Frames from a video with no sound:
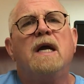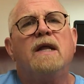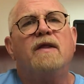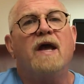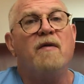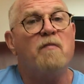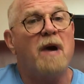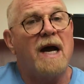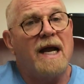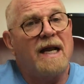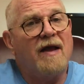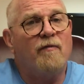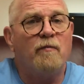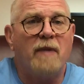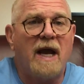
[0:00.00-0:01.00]
They might
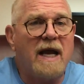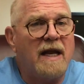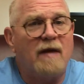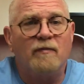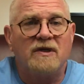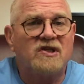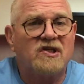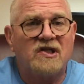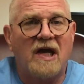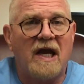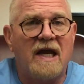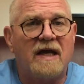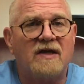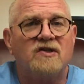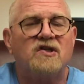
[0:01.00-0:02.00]
have made a
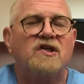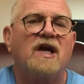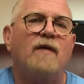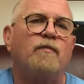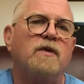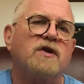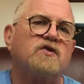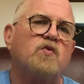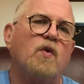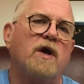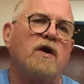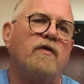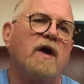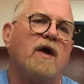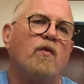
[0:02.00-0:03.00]
mistake and stepped this way
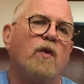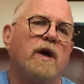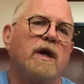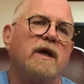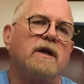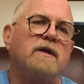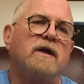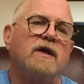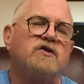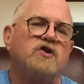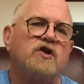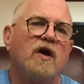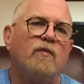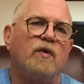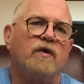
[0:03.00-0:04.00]
or that way and
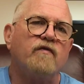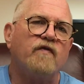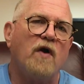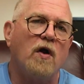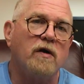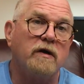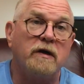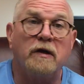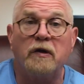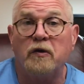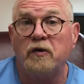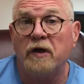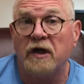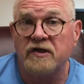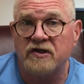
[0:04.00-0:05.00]
stumbled and fallen, and
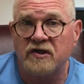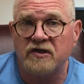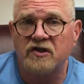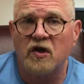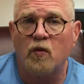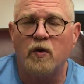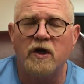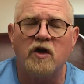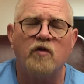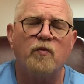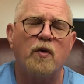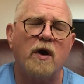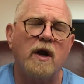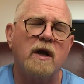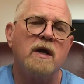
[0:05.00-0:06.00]
who doesn't? So we need to
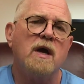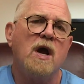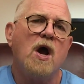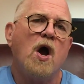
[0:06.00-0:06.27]
pray